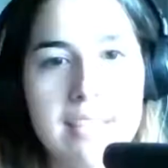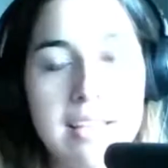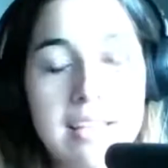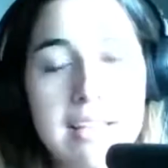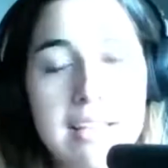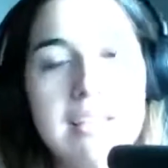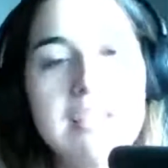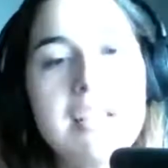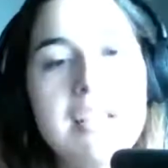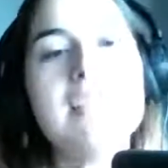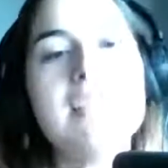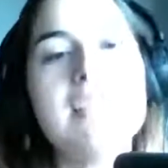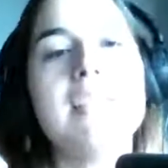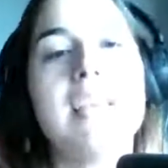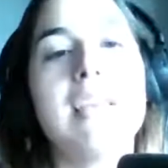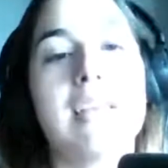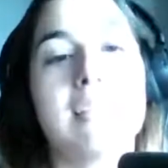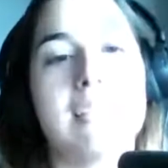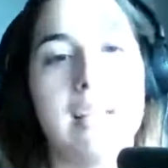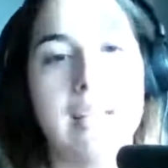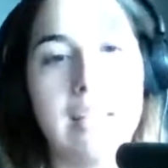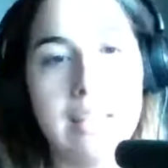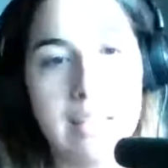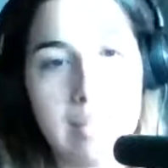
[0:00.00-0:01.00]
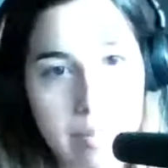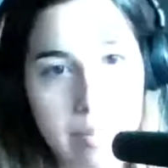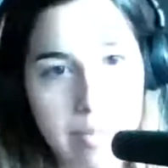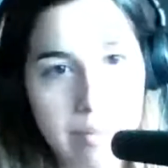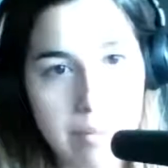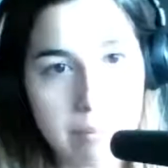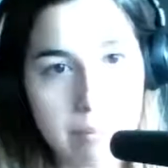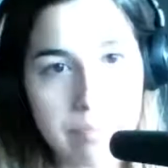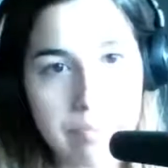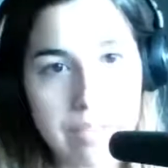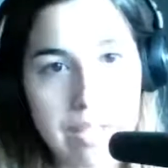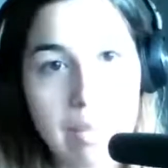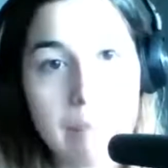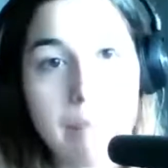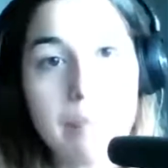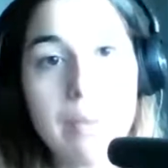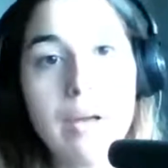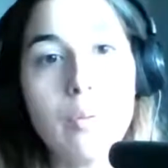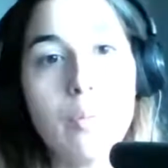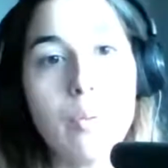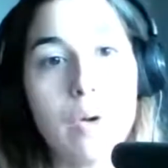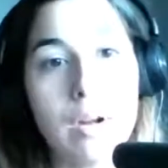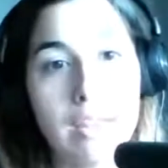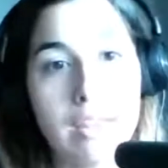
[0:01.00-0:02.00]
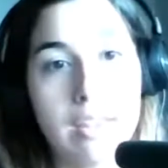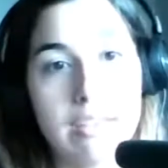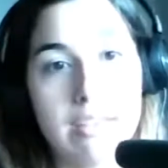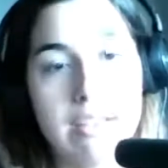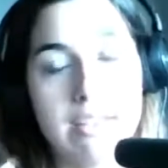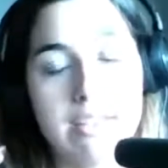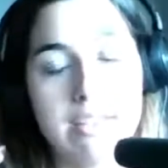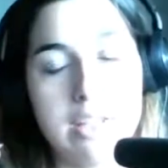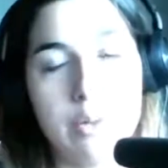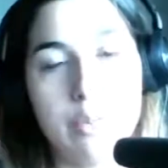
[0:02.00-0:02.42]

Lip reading: does see as a limit. But one of the things that it would